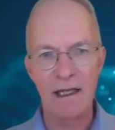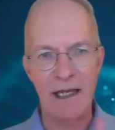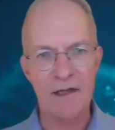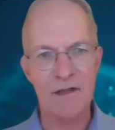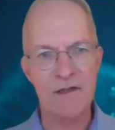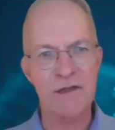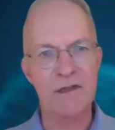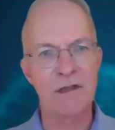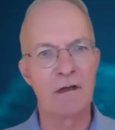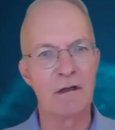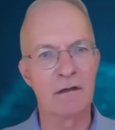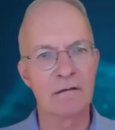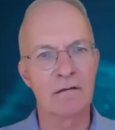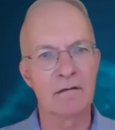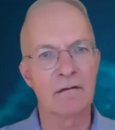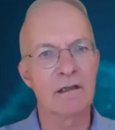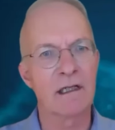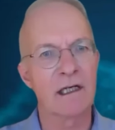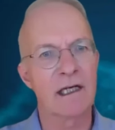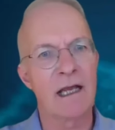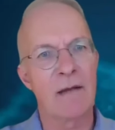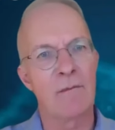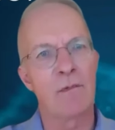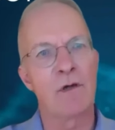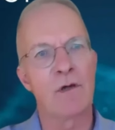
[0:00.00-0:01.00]
external
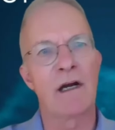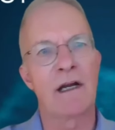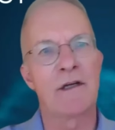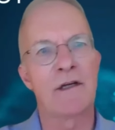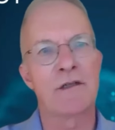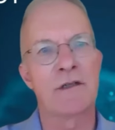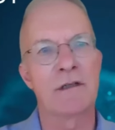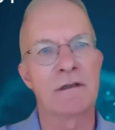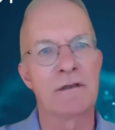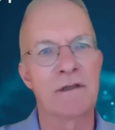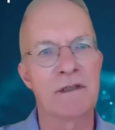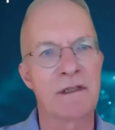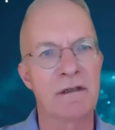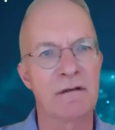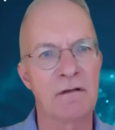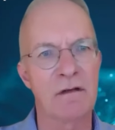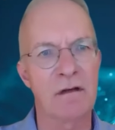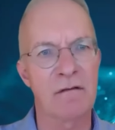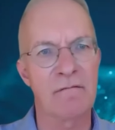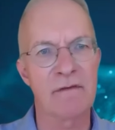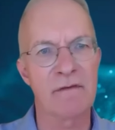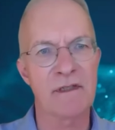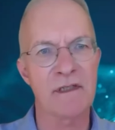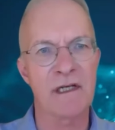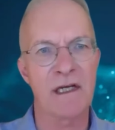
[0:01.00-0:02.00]
collaborations and
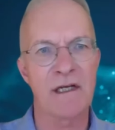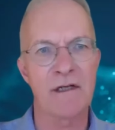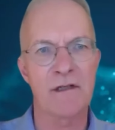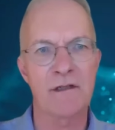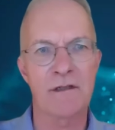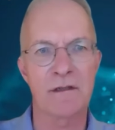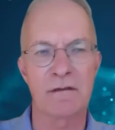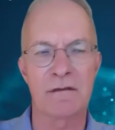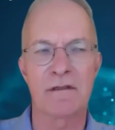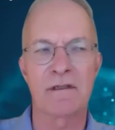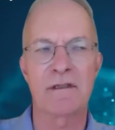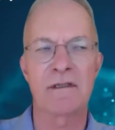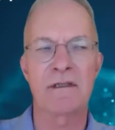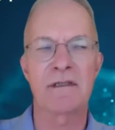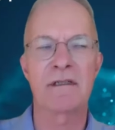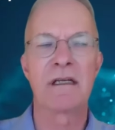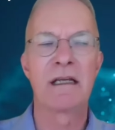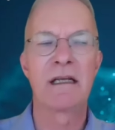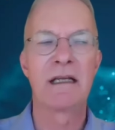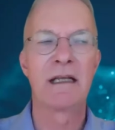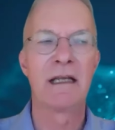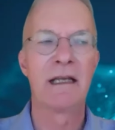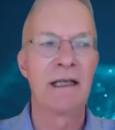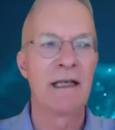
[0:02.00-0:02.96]
conversations.